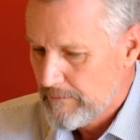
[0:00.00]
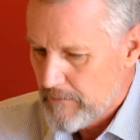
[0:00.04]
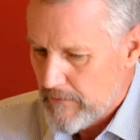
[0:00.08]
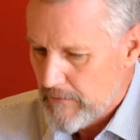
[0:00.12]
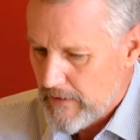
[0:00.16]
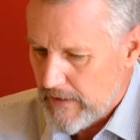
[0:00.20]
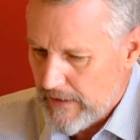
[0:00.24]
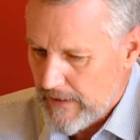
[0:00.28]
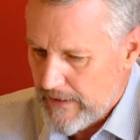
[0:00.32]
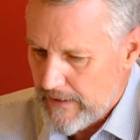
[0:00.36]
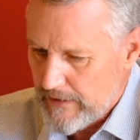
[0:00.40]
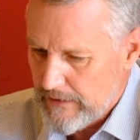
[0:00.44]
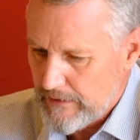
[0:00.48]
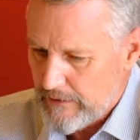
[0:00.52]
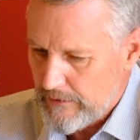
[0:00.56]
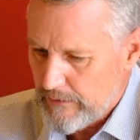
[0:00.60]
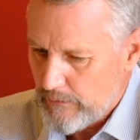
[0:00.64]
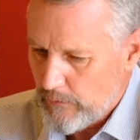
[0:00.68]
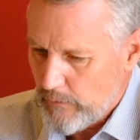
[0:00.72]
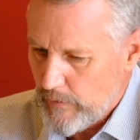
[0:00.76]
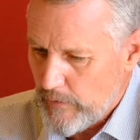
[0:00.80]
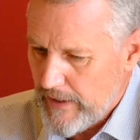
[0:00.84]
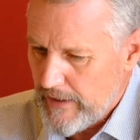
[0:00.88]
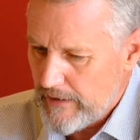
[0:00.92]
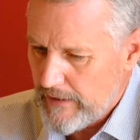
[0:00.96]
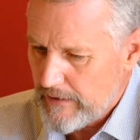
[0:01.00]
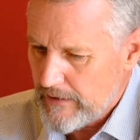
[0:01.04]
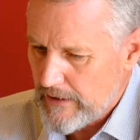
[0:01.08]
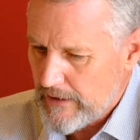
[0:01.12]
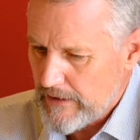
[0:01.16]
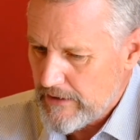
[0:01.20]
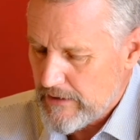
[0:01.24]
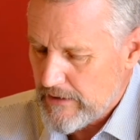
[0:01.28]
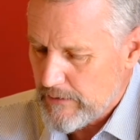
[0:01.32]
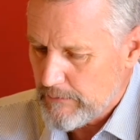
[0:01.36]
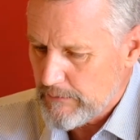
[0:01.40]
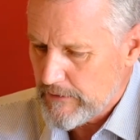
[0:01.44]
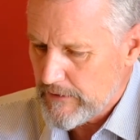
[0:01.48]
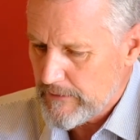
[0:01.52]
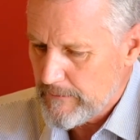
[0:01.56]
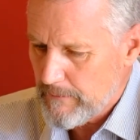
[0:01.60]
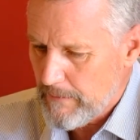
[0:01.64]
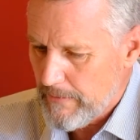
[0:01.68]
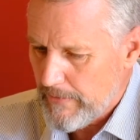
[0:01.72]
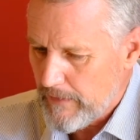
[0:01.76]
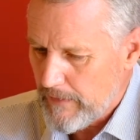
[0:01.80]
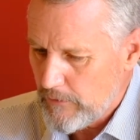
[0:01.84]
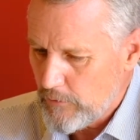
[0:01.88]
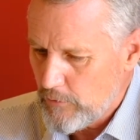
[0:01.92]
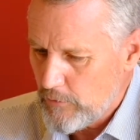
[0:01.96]
And we had a customer
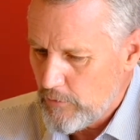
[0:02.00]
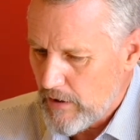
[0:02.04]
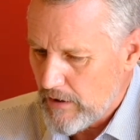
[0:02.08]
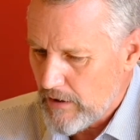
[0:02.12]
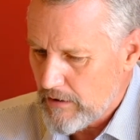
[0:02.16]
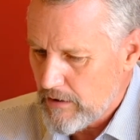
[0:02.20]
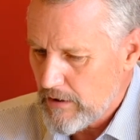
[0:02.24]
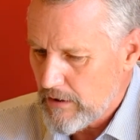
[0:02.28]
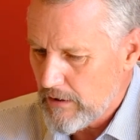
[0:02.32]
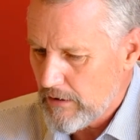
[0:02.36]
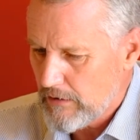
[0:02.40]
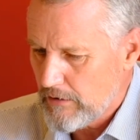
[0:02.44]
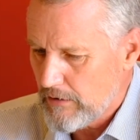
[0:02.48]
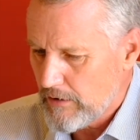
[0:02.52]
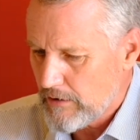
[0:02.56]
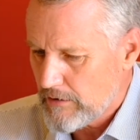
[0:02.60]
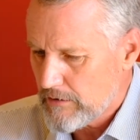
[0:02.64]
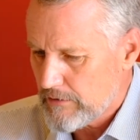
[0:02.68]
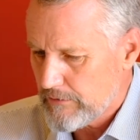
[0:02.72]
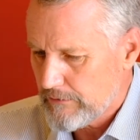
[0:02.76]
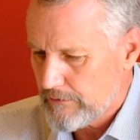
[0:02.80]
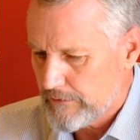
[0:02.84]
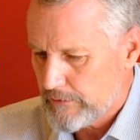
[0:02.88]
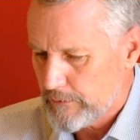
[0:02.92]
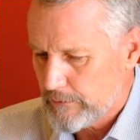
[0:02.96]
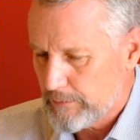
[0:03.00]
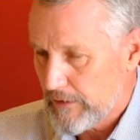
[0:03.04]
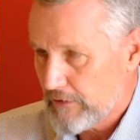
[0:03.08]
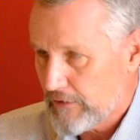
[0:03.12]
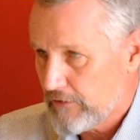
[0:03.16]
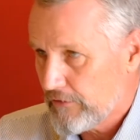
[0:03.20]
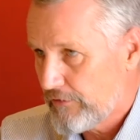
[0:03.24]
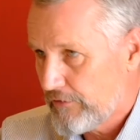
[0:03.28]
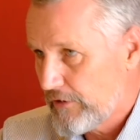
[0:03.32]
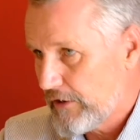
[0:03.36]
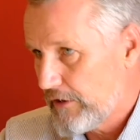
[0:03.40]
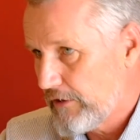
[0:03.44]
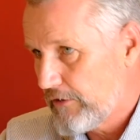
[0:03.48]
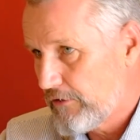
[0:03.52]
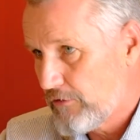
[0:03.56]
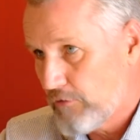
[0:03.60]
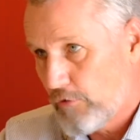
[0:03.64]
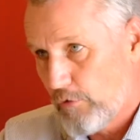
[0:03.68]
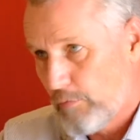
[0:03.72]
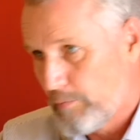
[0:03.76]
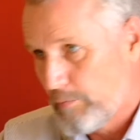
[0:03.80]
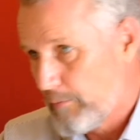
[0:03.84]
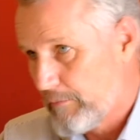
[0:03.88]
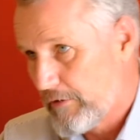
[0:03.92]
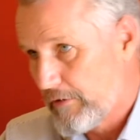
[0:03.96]
who I think got a special signature
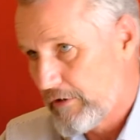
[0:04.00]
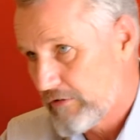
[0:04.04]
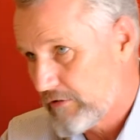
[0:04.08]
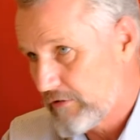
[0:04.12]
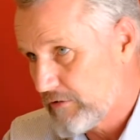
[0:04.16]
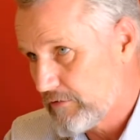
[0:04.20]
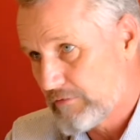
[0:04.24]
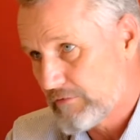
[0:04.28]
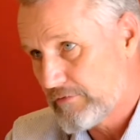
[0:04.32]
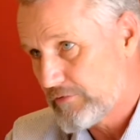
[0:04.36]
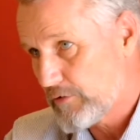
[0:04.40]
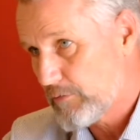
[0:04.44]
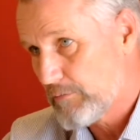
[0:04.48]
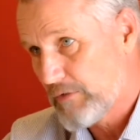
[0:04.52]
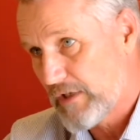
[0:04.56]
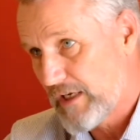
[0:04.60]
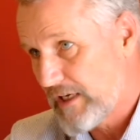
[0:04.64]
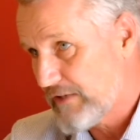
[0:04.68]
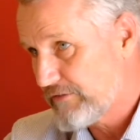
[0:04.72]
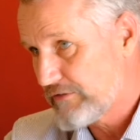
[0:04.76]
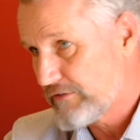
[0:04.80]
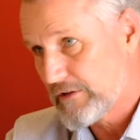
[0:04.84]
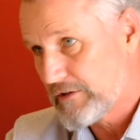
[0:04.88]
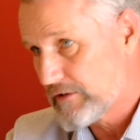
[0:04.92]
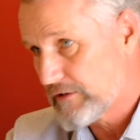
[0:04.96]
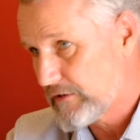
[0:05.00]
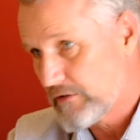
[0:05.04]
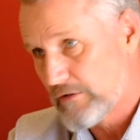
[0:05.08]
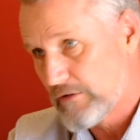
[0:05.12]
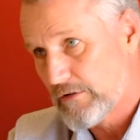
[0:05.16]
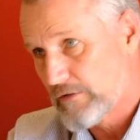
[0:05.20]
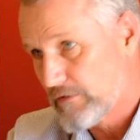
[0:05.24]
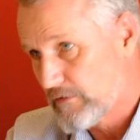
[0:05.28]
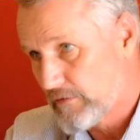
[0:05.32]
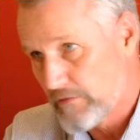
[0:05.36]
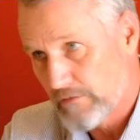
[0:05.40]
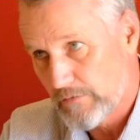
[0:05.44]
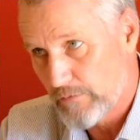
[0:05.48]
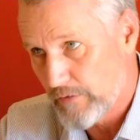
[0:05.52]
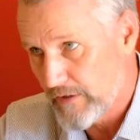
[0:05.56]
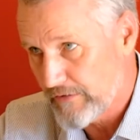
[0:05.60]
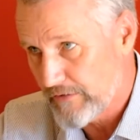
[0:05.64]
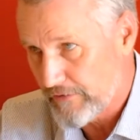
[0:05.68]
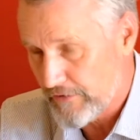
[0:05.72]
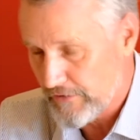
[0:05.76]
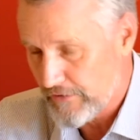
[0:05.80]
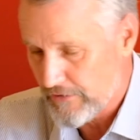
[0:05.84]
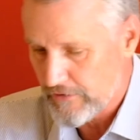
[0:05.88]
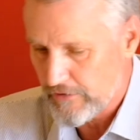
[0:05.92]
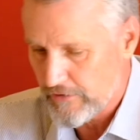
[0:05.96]
or permission from the governor or
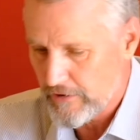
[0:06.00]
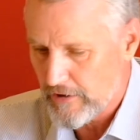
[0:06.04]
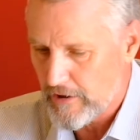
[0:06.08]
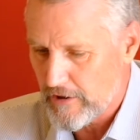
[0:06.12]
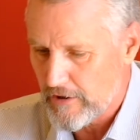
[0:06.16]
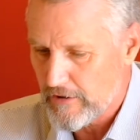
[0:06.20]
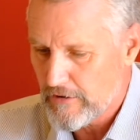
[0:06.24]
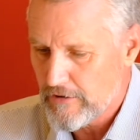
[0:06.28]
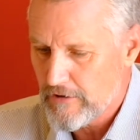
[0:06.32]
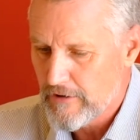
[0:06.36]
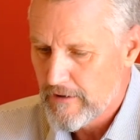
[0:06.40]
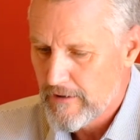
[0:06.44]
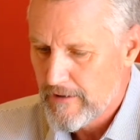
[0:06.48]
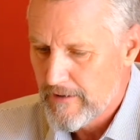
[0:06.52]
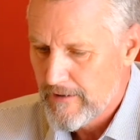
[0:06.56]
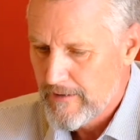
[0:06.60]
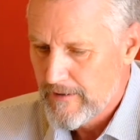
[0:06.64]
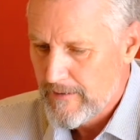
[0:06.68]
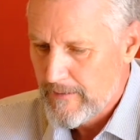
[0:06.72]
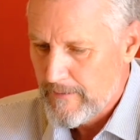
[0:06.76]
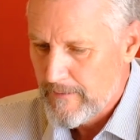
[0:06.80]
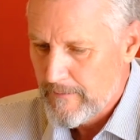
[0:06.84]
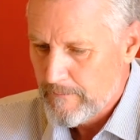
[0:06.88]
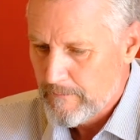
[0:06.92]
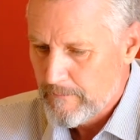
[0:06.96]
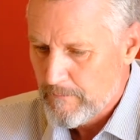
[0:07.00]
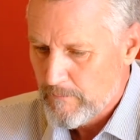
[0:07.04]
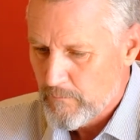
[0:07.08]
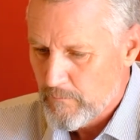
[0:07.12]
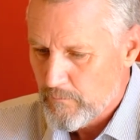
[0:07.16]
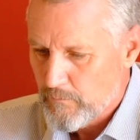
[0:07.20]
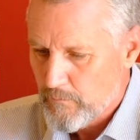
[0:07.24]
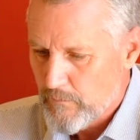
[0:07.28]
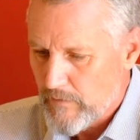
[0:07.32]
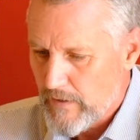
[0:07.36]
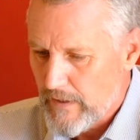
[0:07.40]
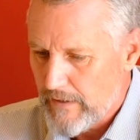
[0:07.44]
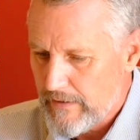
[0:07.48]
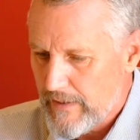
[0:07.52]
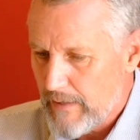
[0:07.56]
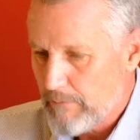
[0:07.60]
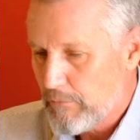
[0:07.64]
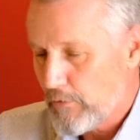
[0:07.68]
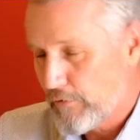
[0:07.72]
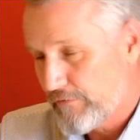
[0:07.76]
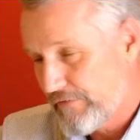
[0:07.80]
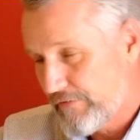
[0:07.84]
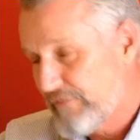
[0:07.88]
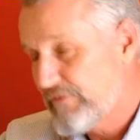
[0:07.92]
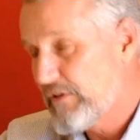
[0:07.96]
whoever is in charge, and they
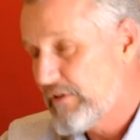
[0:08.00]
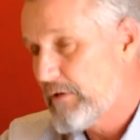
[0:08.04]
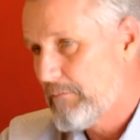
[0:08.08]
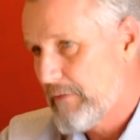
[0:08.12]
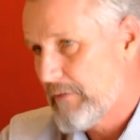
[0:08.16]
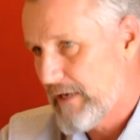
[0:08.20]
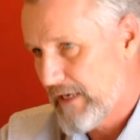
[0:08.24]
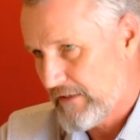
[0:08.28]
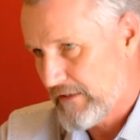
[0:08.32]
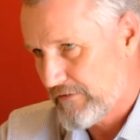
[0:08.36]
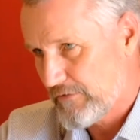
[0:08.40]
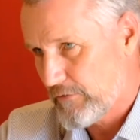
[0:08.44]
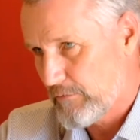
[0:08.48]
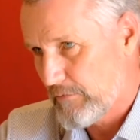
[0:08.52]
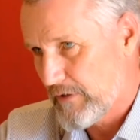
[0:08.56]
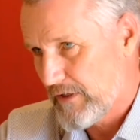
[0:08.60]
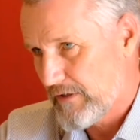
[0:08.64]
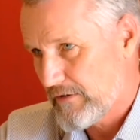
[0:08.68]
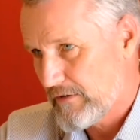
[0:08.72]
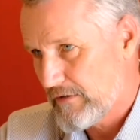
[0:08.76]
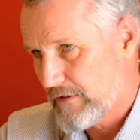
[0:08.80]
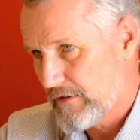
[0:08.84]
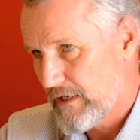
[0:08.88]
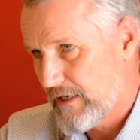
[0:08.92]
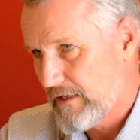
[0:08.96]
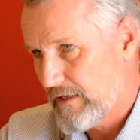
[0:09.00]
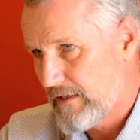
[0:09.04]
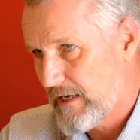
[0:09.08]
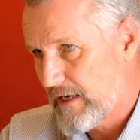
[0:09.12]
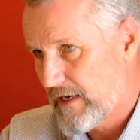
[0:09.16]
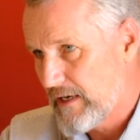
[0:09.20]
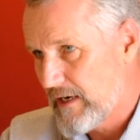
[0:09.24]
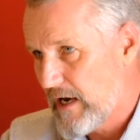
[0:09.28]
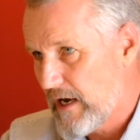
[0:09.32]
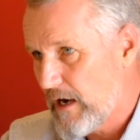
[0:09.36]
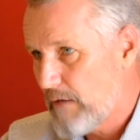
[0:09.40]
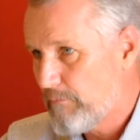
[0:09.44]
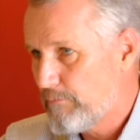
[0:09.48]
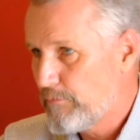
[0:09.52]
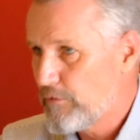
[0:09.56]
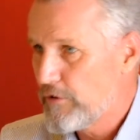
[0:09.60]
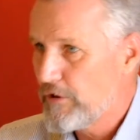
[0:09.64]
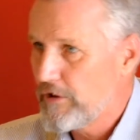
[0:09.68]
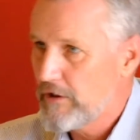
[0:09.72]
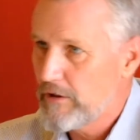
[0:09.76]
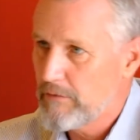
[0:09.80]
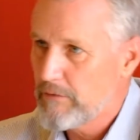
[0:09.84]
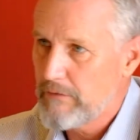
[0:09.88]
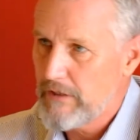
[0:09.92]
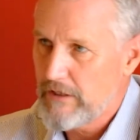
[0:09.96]
bought 15 bags from us, and they're now
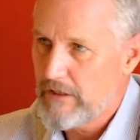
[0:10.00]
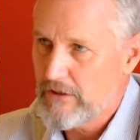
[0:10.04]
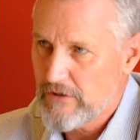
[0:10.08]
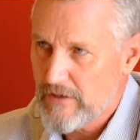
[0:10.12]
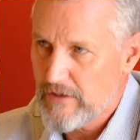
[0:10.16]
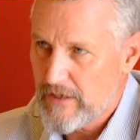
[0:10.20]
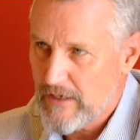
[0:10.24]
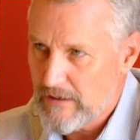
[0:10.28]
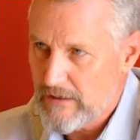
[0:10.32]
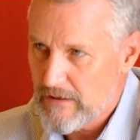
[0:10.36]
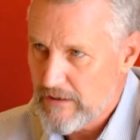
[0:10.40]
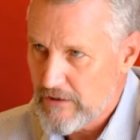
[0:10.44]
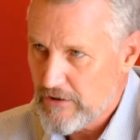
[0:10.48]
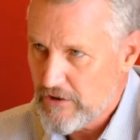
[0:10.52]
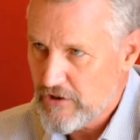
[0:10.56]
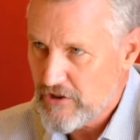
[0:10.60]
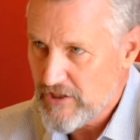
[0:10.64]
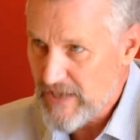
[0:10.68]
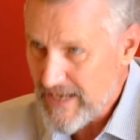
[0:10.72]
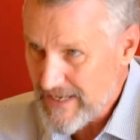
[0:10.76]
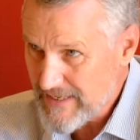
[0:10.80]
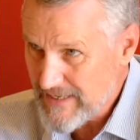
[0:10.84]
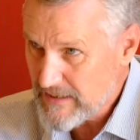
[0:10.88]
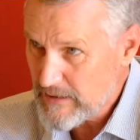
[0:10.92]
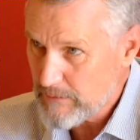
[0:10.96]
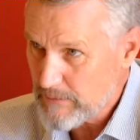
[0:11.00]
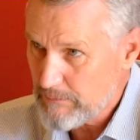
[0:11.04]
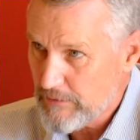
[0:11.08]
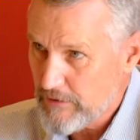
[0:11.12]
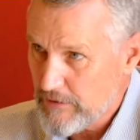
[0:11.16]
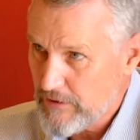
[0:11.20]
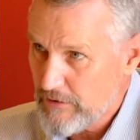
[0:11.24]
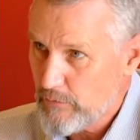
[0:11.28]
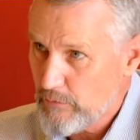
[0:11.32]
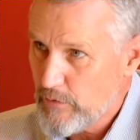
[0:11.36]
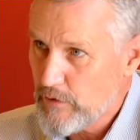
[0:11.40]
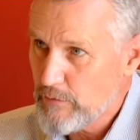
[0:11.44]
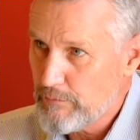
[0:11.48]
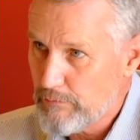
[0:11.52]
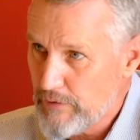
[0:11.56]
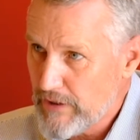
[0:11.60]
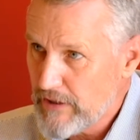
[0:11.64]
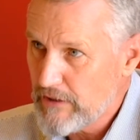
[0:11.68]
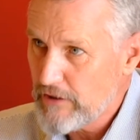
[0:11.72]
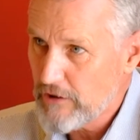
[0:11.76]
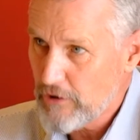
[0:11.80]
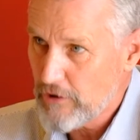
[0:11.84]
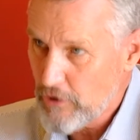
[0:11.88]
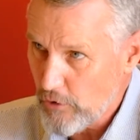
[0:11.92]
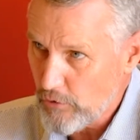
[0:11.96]
putting them inside the side tippers which
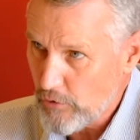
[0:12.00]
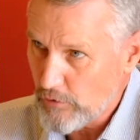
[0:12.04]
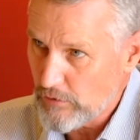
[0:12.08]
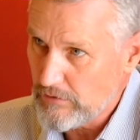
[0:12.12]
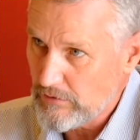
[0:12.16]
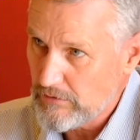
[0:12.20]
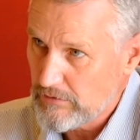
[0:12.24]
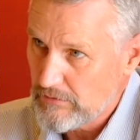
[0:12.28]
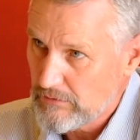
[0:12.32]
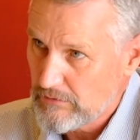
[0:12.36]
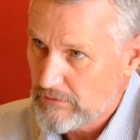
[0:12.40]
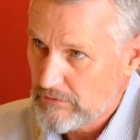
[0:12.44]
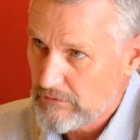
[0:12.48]
bring the coal.